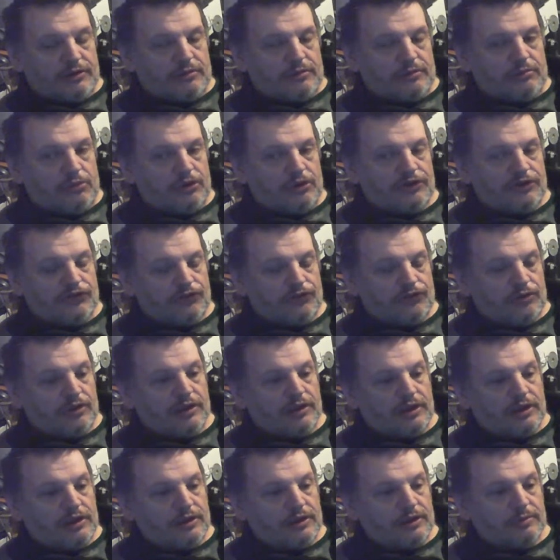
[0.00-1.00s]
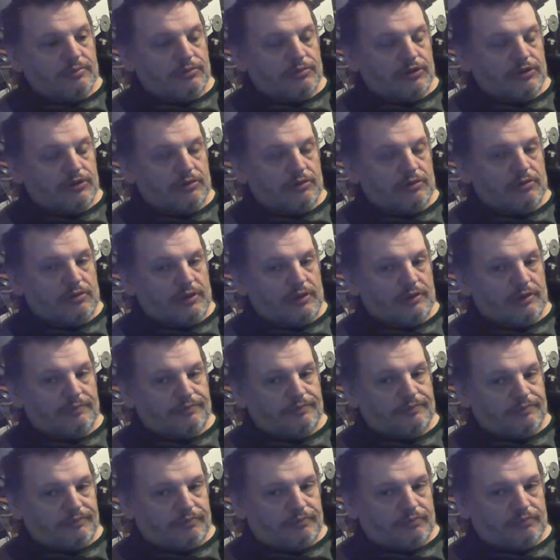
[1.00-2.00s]
Mine's on game, like
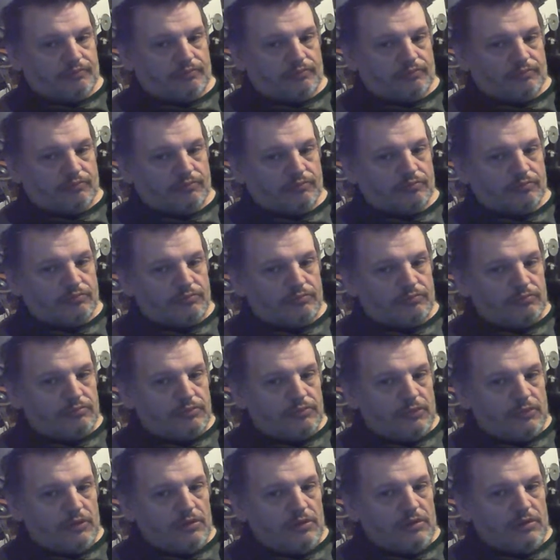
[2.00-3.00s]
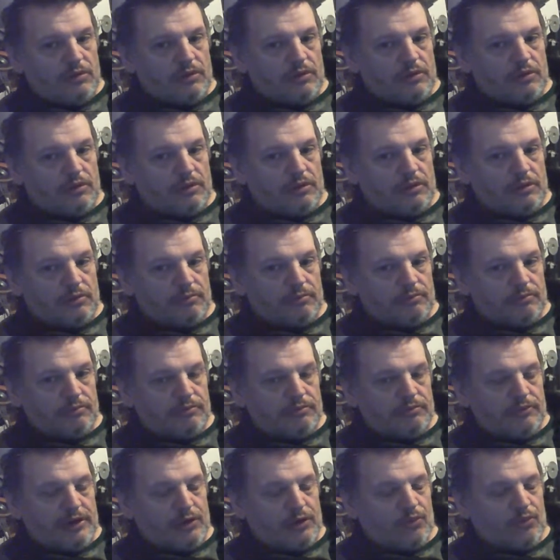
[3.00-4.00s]

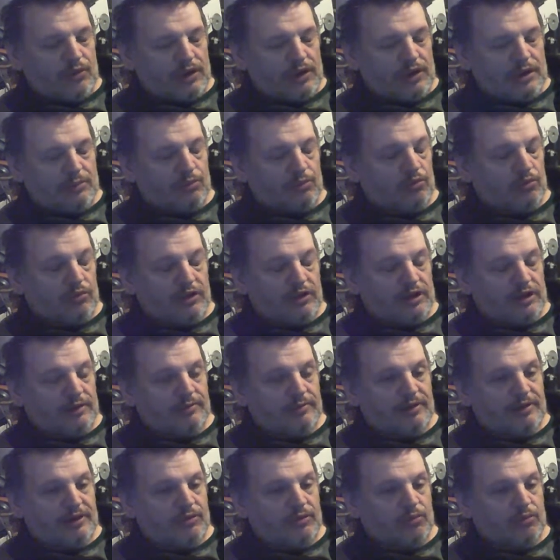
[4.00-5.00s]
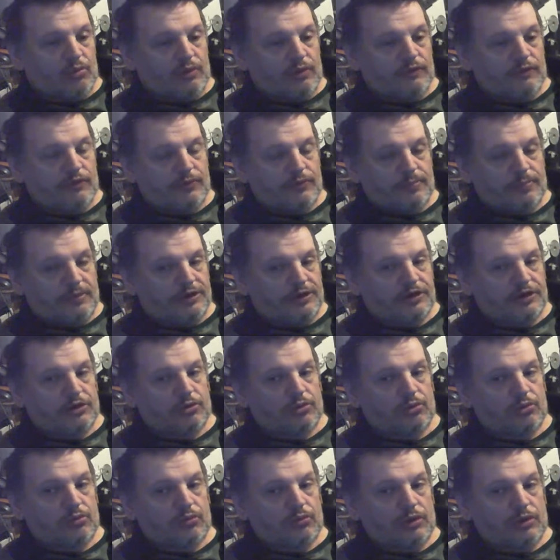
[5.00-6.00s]
Now Game or Game Now or whatever it's bloody
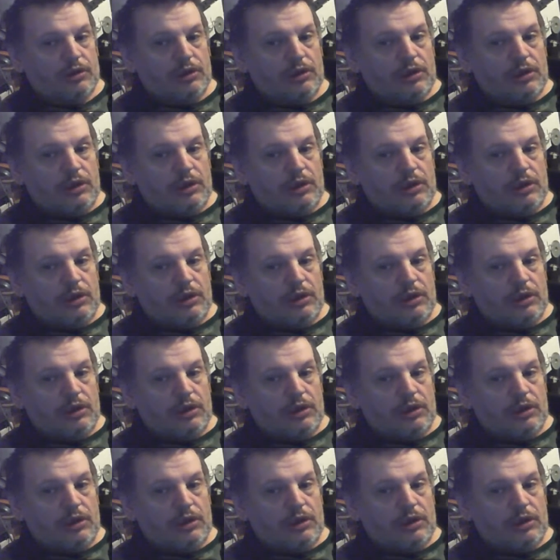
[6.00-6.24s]
called.